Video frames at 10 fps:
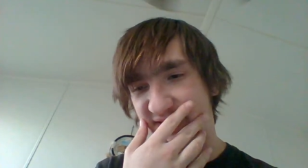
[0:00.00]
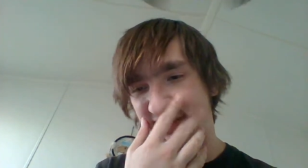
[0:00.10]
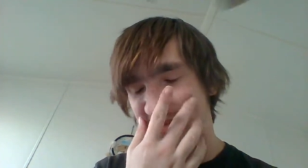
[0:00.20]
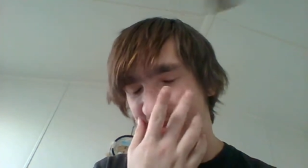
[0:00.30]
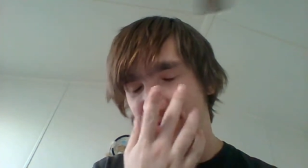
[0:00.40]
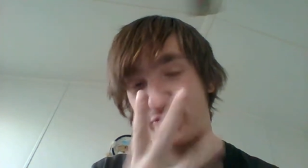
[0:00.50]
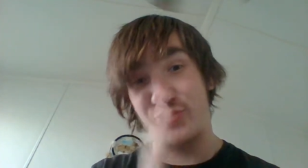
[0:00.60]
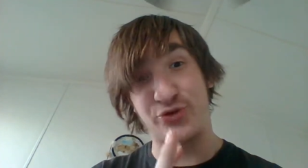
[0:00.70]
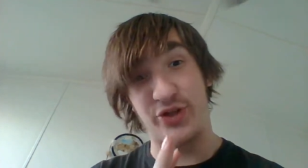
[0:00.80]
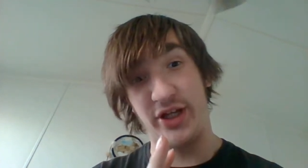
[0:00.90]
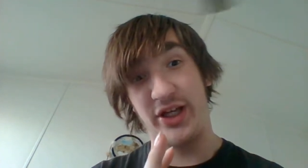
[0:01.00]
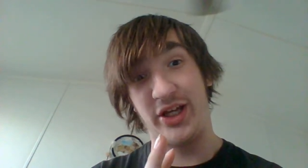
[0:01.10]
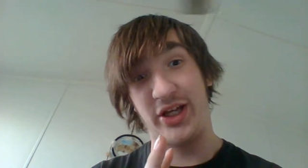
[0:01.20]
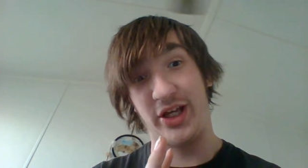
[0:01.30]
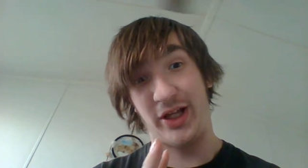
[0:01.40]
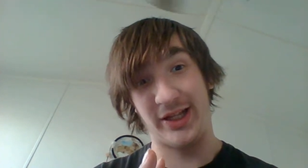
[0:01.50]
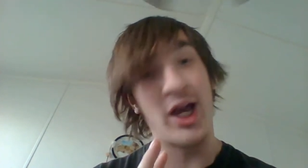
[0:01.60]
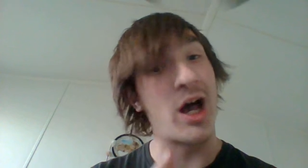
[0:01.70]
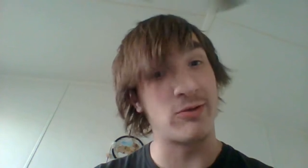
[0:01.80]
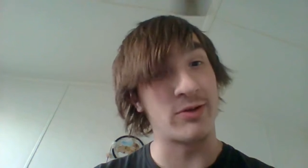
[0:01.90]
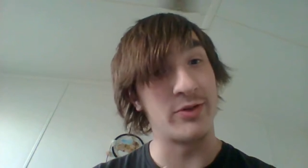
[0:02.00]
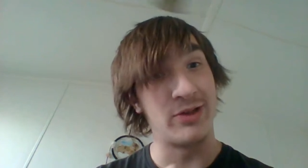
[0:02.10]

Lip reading: This is going to be really awkward.